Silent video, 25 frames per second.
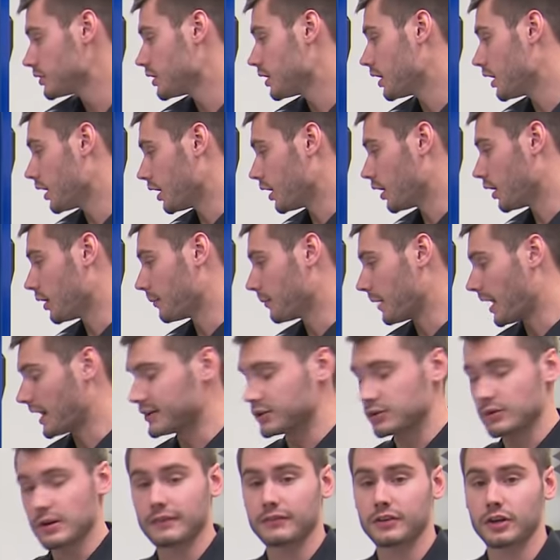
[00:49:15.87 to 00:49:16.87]
Um, I do
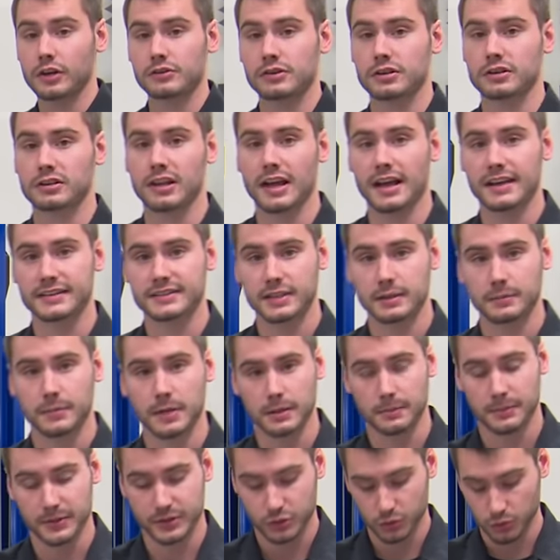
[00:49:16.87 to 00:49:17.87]
have another class coming up
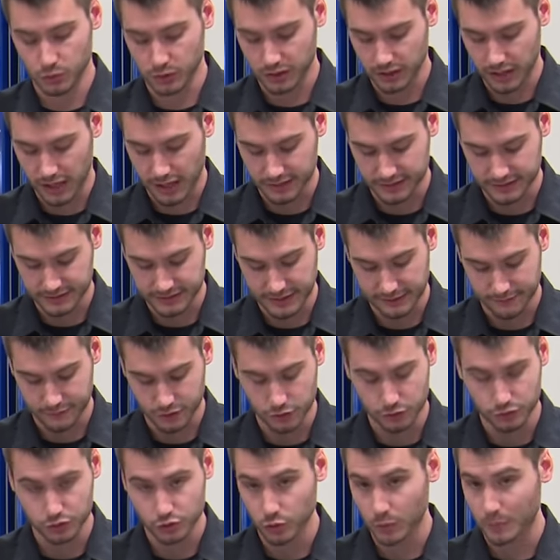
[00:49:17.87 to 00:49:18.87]
at two o'clock this
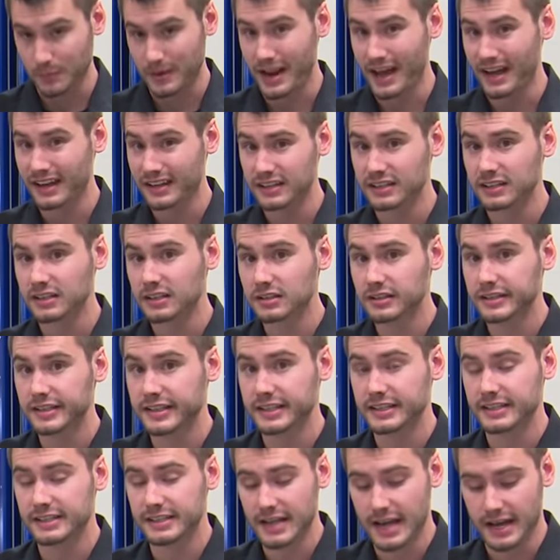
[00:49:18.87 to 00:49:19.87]
afternoon, so I'm not going to clean it
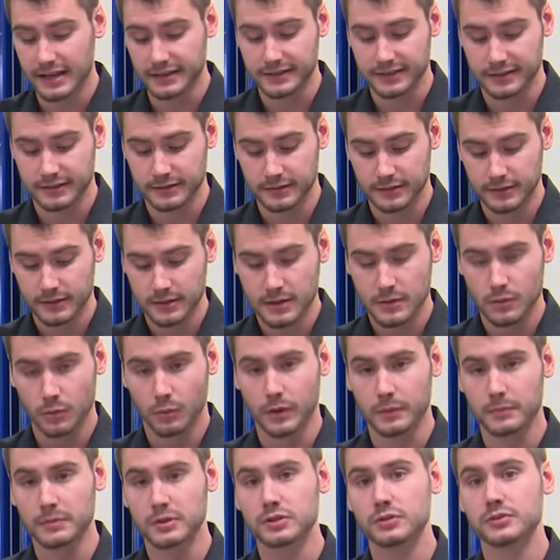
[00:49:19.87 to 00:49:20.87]
yet. What I'm
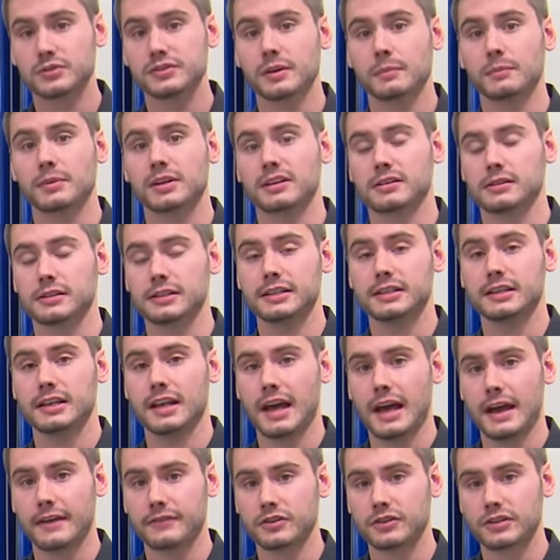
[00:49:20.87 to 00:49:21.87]
going to do is I'm going to clean it
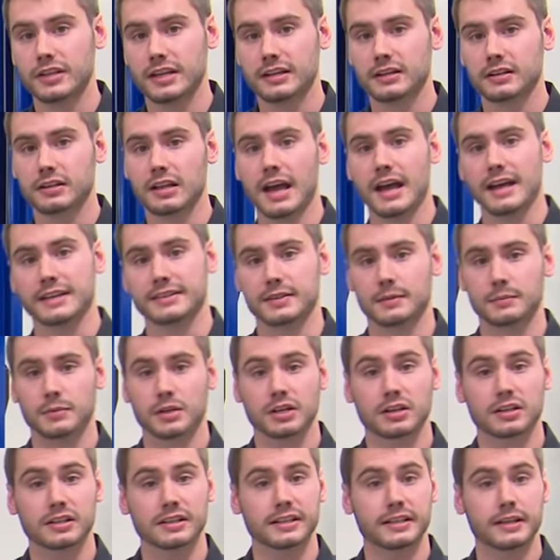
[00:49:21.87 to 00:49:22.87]
after that class. I'm going to
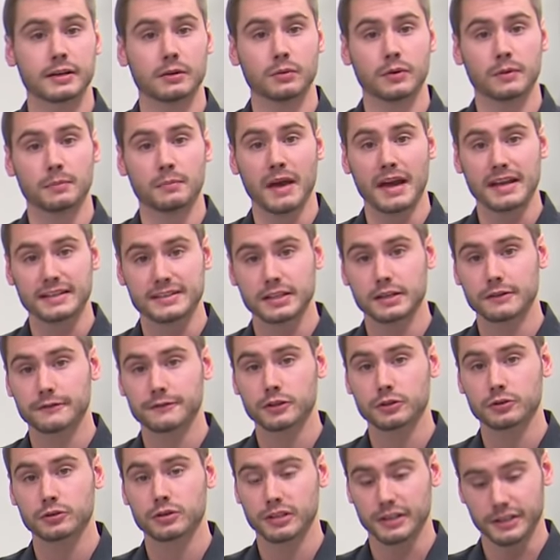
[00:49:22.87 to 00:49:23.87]
clean it with mass airflow
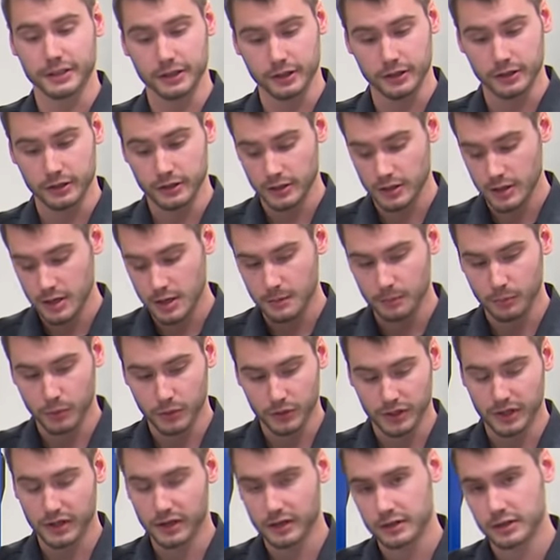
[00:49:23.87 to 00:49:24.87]
cleaner, put
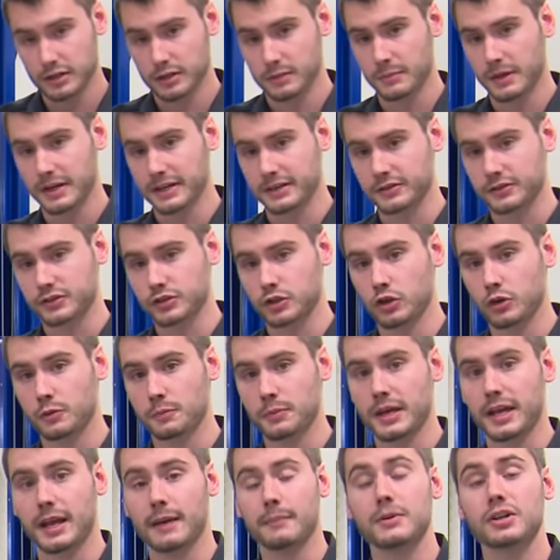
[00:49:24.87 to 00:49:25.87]
it under the microscope,
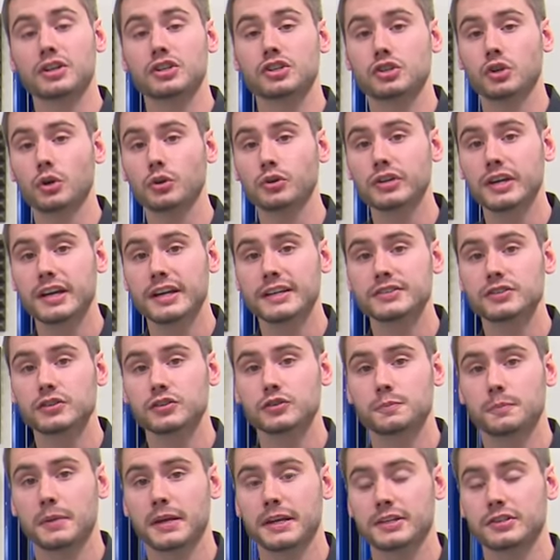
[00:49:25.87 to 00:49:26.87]
and I'm going to show you guys those
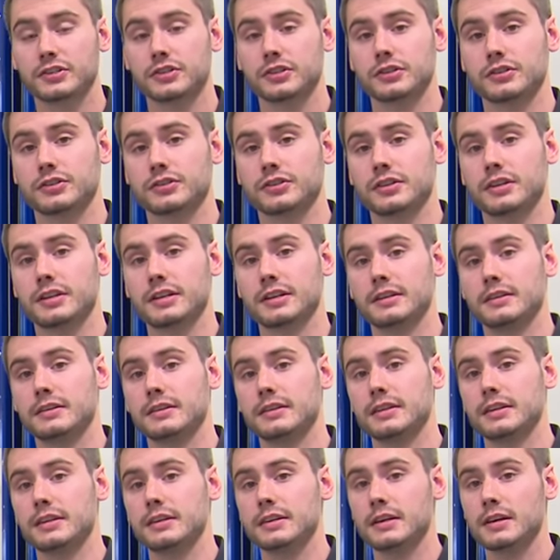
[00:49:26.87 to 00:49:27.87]
pictures in
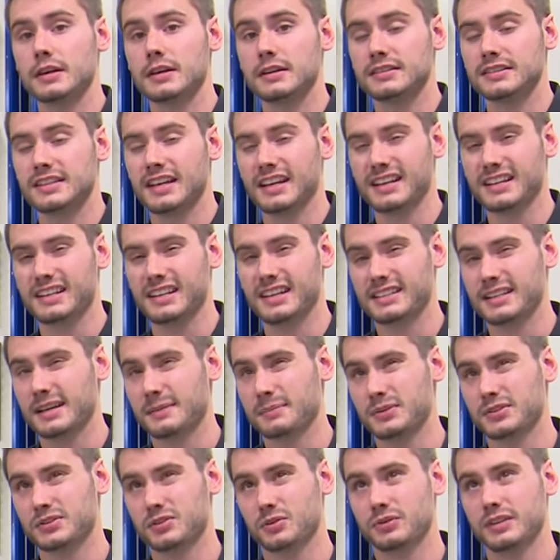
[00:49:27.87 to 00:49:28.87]
the Tech Connect
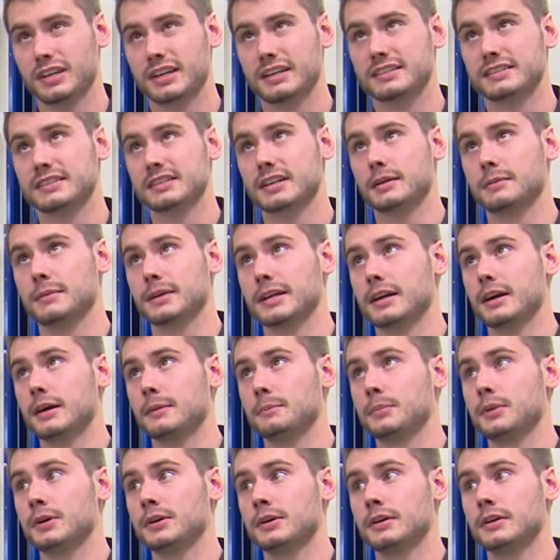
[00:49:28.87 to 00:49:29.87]
episode that is coming up
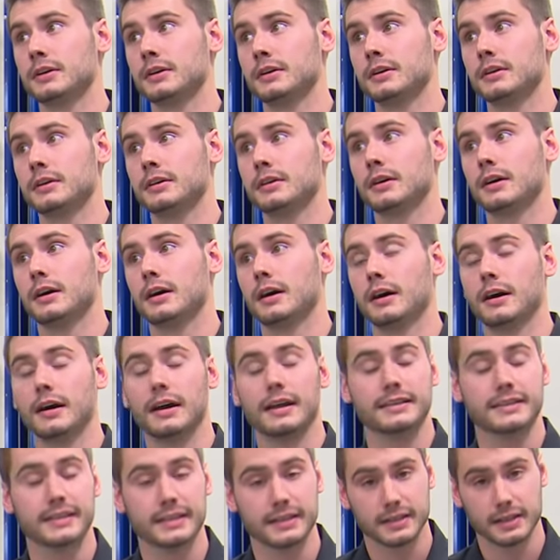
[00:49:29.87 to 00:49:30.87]
uh, at
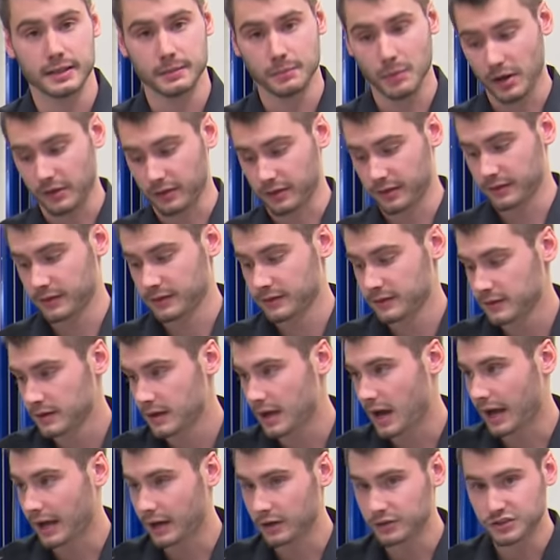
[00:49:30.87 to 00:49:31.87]
the end of the month.
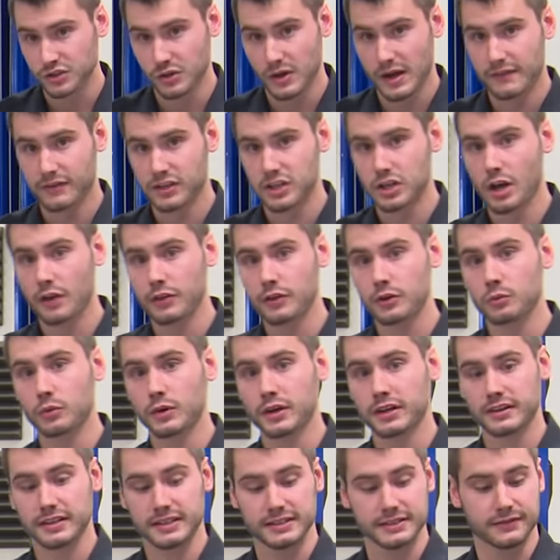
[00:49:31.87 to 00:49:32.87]
I also have another one of
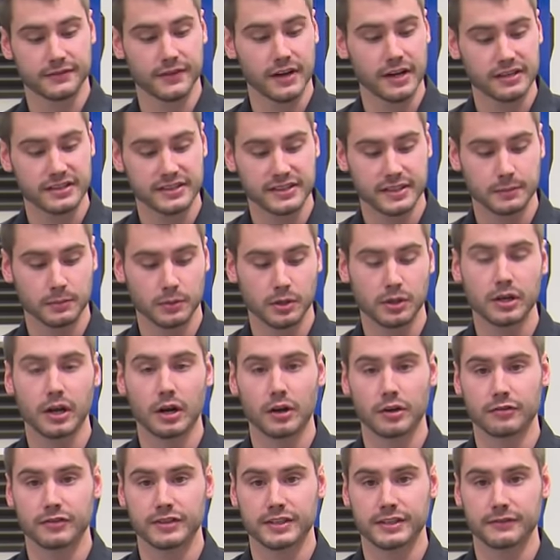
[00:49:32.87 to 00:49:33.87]
these, very similar, out
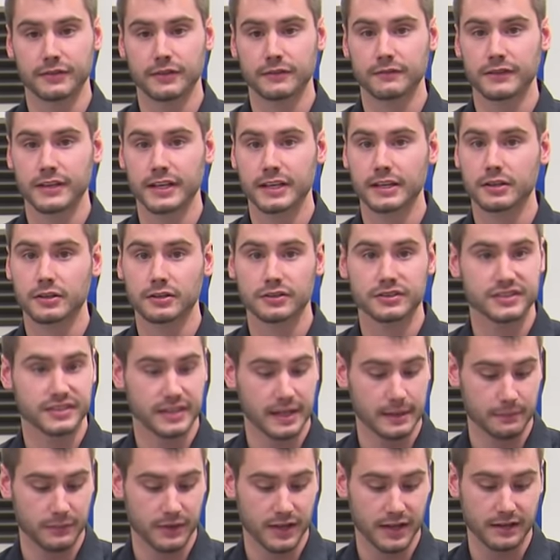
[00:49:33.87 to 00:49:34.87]
of a different vehicle,
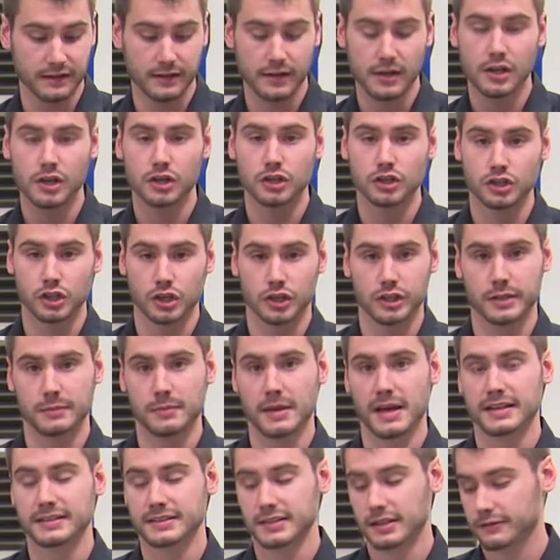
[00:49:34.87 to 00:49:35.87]
same thing, dirty
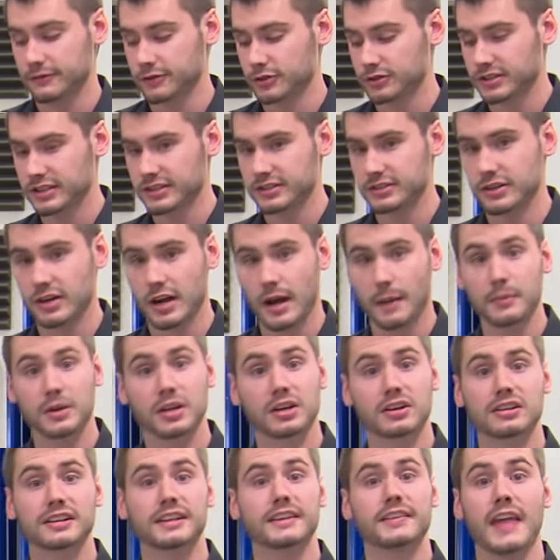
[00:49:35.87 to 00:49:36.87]
mass airflow sensor. I'm going to
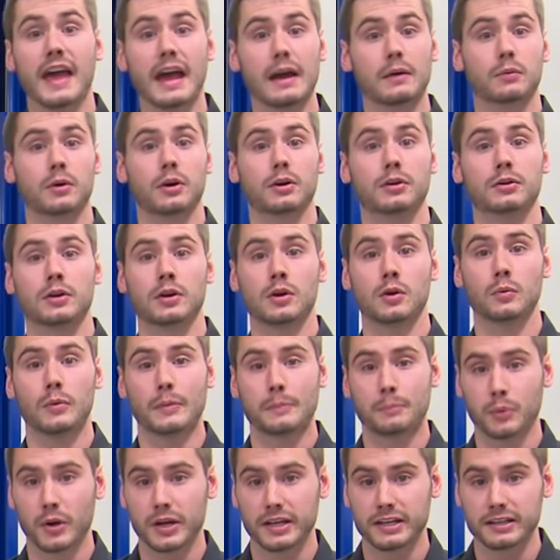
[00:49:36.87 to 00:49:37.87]
clean that one with
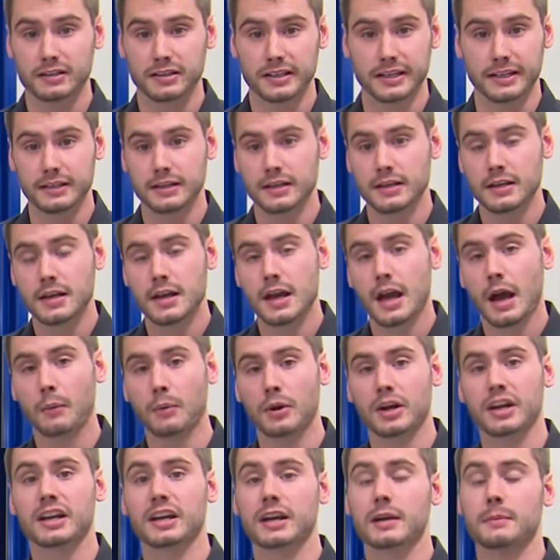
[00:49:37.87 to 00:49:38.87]
brake clean, and we're
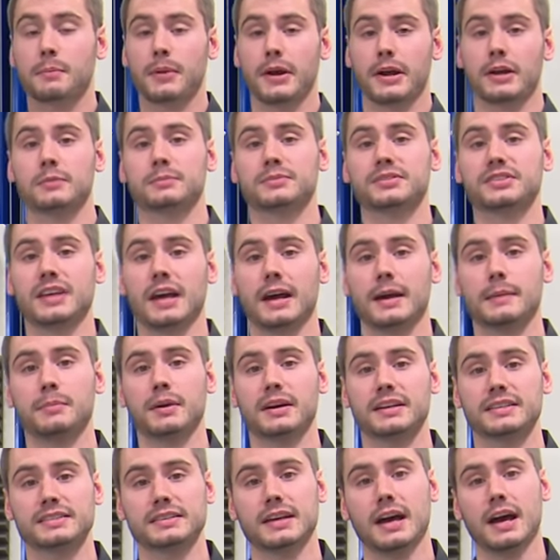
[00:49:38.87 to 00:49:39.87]
going to compare them side by
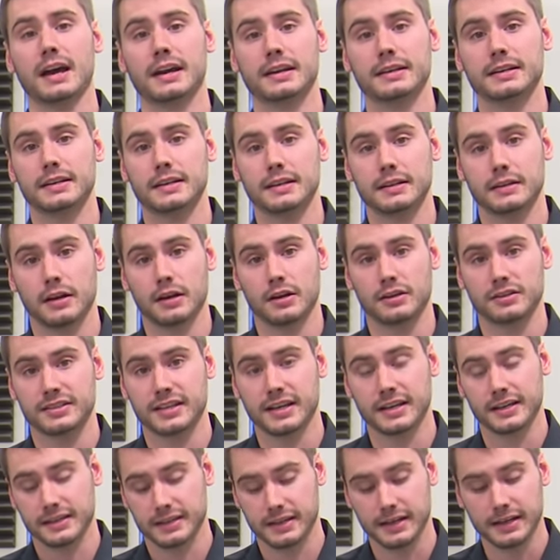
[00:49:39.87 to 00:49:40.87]
side in our
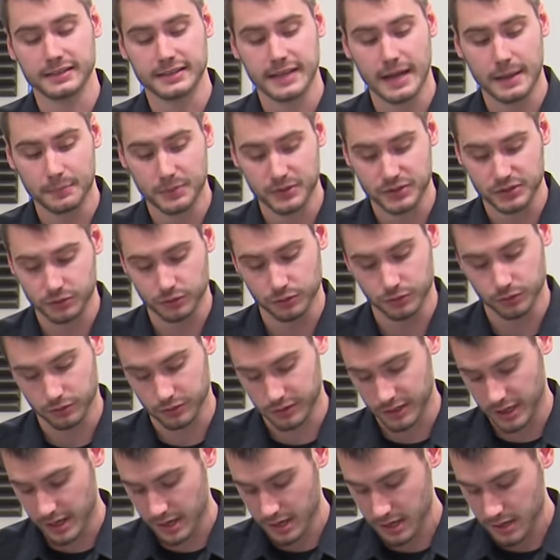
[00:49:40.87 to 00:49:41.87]
Tech Connect episode,
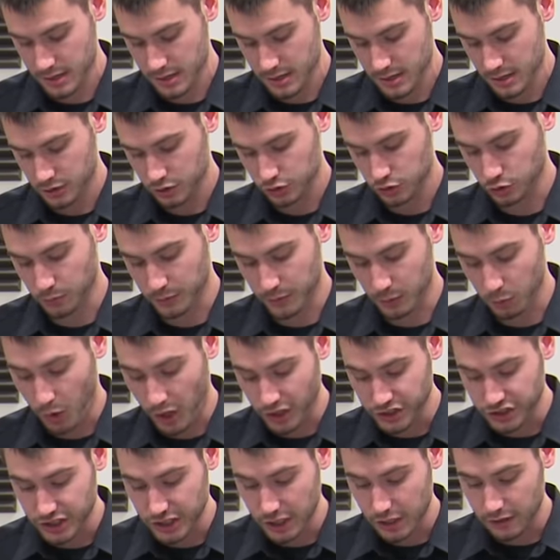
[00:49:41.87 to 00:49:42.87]
okay? So be
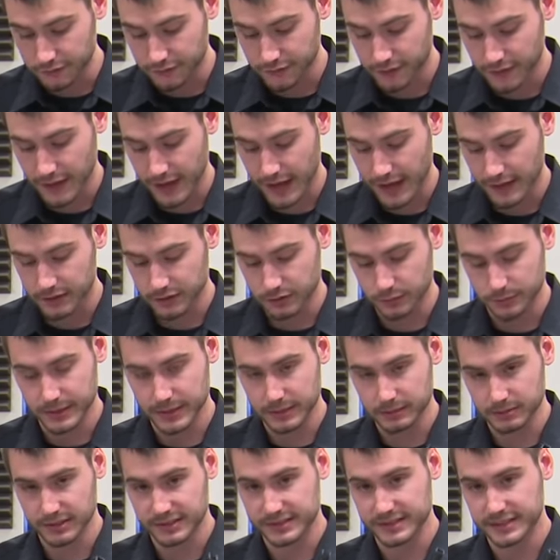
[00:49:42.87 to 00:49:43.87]
watching out for that. You'll be
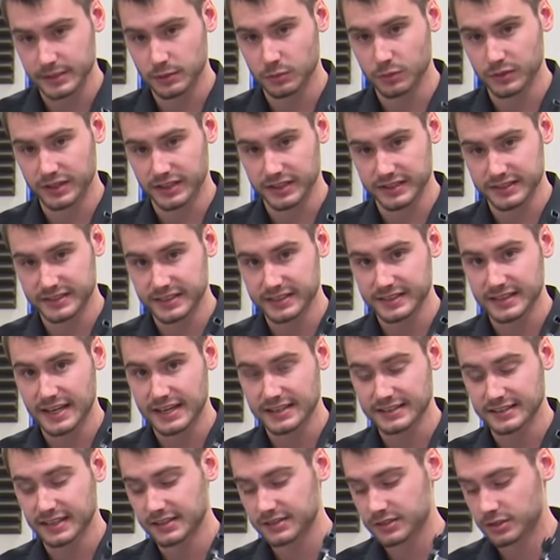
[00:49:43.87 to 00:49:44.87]
able to see what this exact
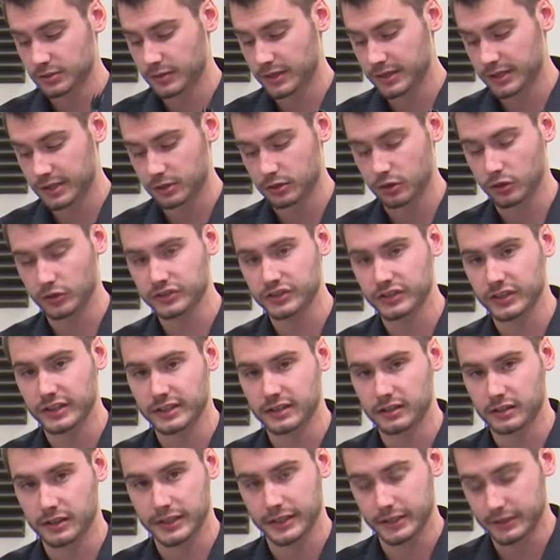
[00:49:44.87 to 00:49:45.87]
sensor right here looks like
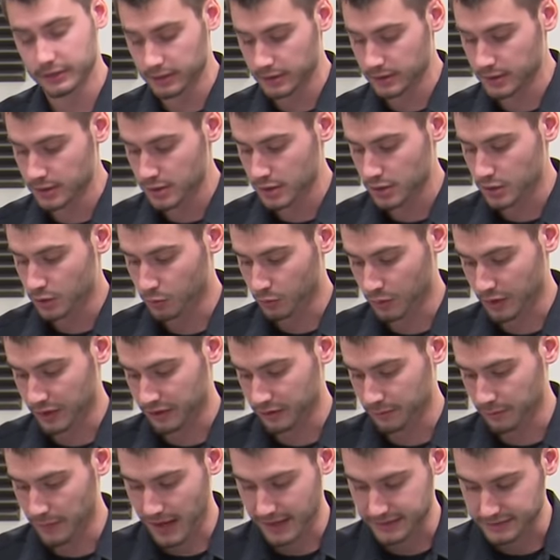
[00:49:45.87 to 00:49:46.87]
cleaned with
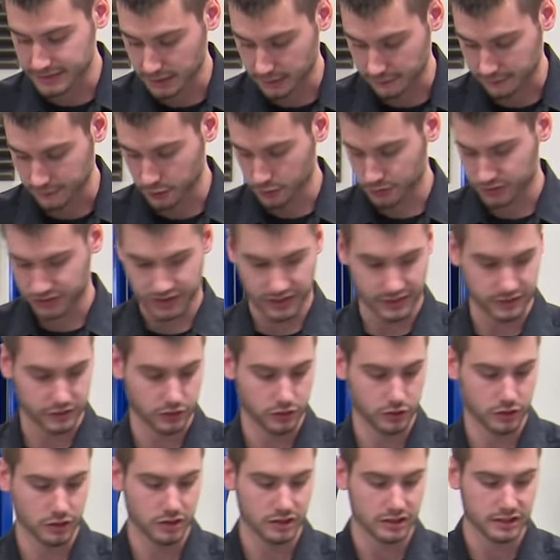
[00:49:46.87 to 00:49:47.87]
mass airflow
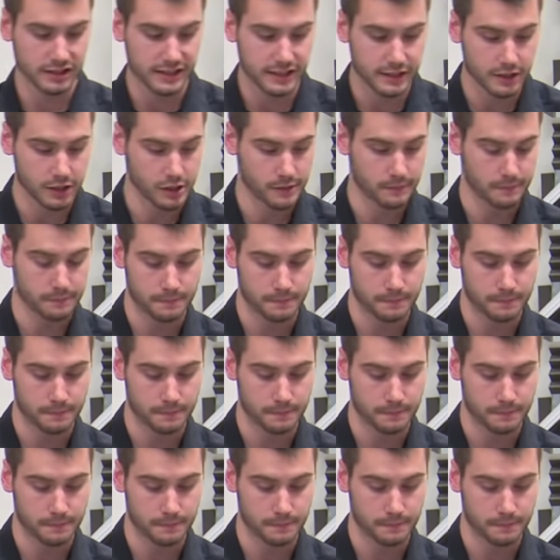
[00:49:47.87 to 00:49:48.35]
sensor cleaner.